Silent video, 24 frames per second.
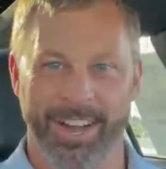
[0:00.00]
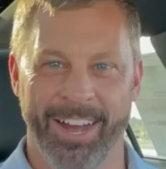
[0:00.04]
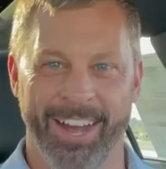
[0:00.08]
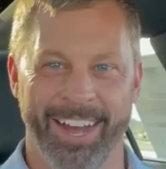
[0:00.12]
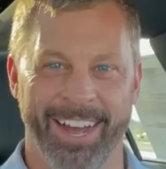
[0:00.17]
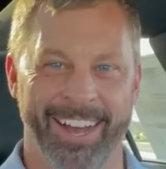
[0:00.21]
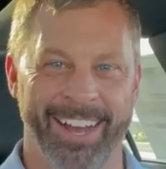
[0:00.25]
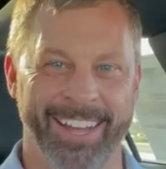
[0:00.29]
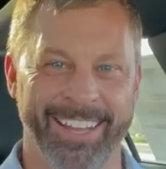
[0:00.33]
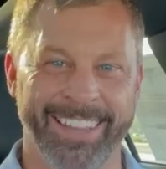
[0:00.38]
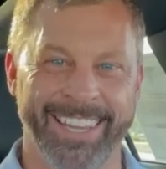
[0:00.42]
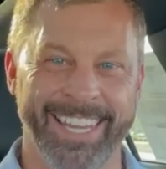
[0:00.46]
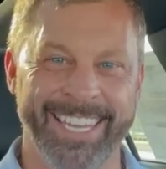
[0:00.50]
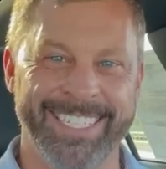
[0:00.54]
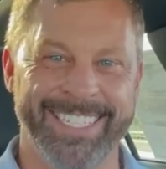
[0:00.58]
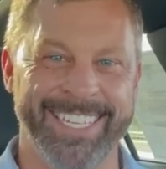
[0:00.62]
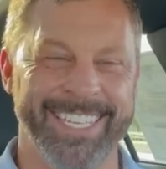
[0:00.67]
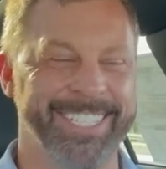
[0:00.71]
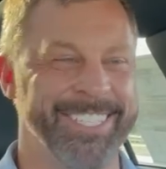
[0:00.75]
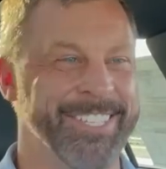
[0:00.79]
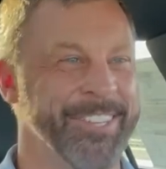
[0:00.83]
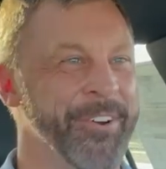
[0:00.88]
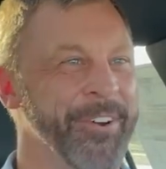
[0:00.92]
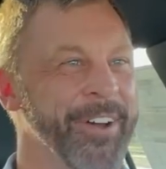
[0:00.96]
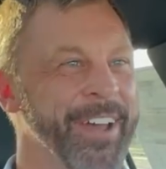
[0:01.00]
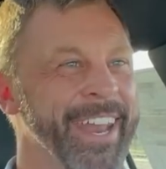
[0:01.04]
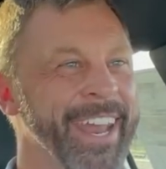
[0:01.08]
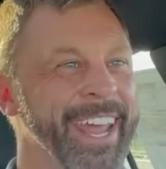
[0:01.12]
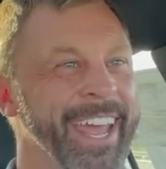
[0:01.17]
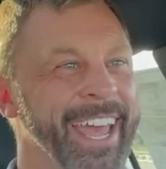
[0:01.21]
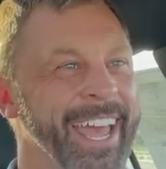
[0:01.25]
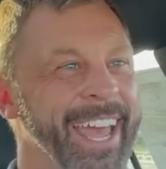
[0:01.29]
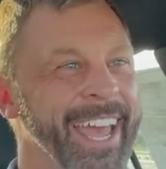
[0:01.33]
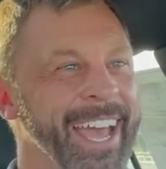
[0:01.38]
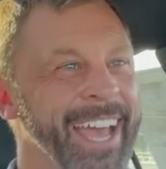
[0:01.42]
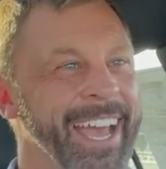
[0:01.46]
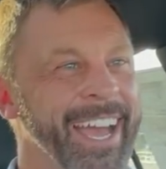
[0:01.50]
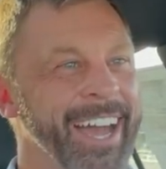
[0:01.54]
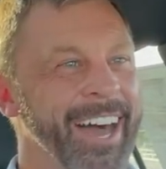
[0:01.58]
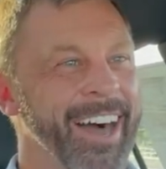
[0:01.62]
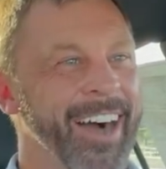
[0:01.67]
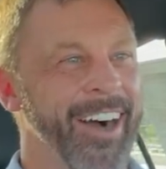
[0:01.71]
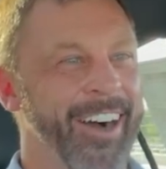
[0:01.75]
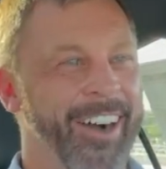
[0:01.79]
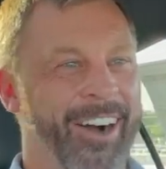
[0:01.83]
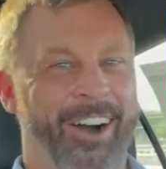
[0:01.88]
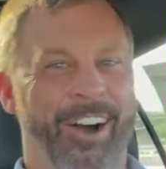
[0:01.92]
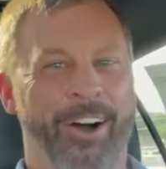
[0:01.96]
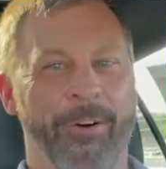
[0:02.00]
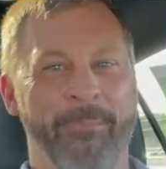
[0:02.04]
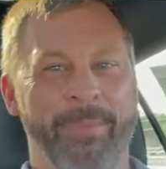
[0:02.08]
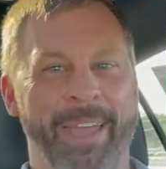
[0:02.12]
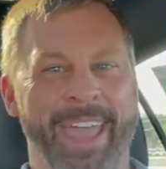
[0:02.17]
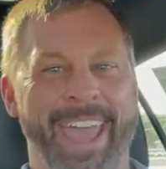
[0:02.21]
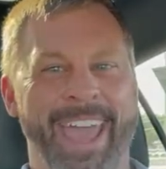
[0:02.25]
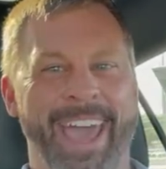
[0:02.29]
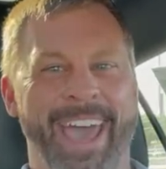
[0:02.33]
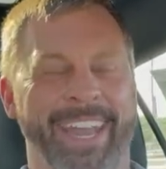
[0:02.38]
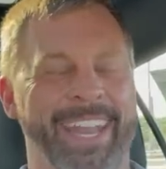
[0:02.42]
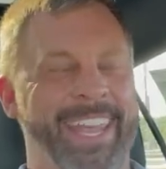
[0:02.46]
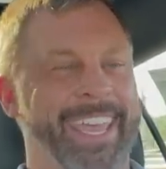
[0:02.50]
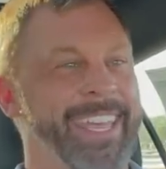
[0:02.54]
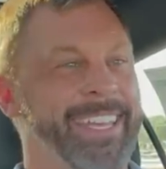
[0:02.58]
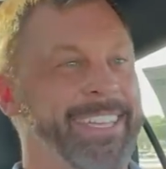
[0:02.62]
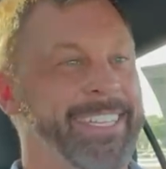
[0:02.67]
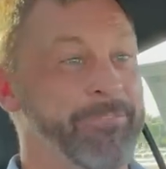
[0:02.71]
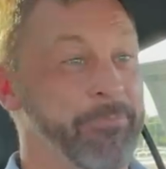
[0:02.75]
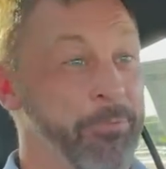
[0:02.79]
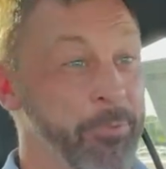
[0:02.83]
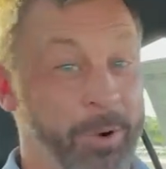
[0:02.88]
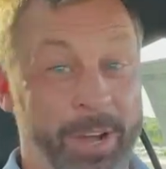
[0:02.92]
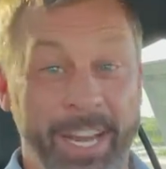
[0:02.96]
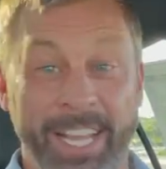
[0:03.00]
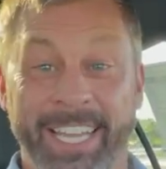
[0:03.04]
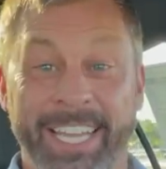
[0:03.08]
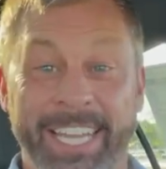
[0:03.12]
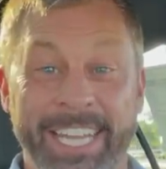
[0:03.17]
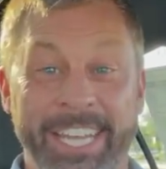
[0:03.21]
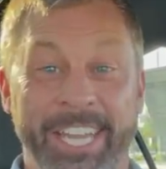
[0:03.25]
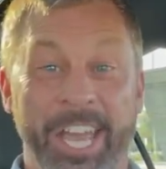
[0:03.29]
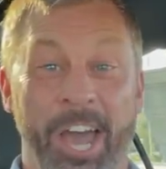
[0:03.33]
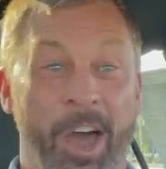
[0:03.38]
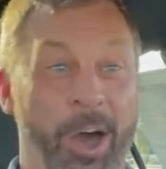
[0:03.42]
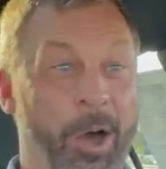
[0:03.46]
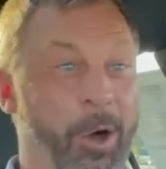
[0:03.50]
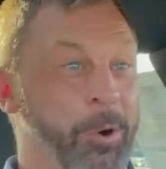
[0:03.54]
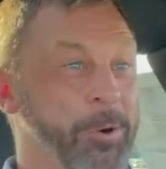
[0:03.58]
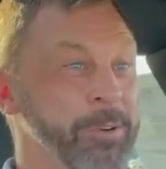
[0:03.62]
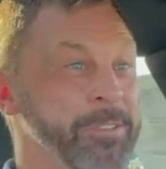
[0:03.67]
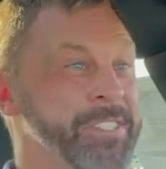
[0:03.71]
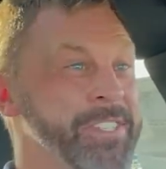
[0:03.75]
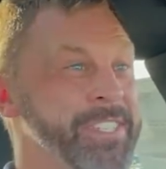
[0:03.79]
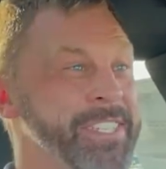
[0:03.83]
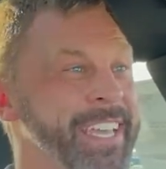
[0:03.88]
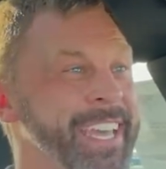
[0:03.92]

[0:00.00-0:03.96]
Oh, listen to it. Oh man, it really goes.